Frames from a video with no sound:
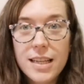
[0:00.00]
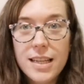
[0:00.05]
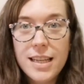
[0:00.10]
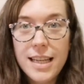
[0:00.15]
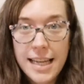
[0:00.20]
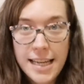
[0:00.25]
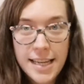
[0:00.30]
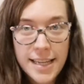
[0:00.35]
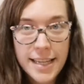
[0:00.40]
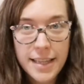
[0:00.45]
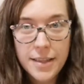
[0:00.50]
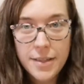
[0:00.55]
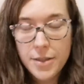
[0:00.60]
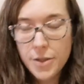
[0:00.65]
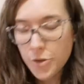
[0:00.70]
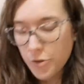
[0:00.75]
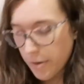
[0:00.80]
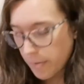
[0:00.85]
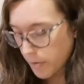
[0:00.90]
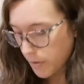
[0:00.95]
link in the
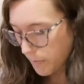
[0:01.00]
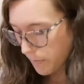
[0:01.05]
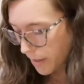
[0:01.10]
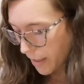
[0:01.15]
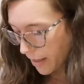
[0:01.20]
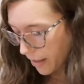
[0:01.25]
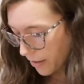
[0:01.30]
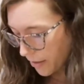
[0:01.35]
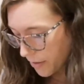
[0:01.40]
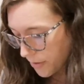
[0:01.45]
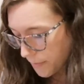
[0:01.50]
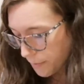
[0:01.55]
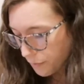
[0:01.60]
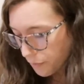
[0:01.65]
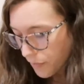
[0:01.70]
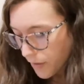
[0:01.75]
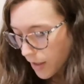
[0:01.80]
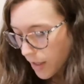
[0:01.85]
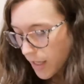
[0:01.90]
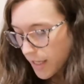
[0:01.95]
description below.
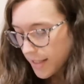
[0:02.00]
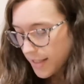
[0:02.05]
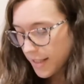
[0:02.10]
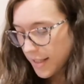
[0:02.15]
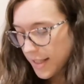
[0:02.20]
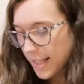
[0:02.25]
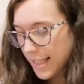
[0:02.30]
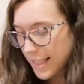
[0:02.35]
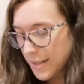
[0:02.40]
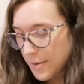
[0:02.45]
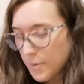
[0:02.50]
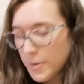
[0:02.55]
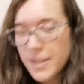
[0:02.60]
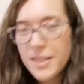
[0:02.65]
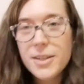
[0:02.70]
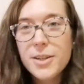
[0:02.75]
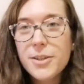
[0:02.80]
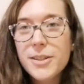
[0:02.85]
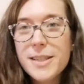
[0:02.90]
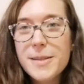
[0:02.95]
So this was
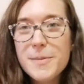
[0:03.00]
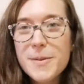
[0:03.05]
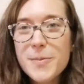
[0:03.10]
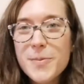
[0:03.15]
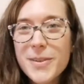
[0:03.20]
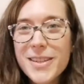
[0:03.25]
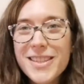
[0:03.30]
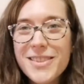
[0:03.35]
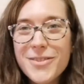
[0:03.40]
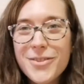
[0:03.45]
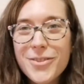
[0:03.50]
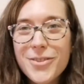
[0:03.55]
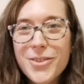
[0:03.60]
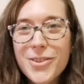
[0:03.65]
a Christmas present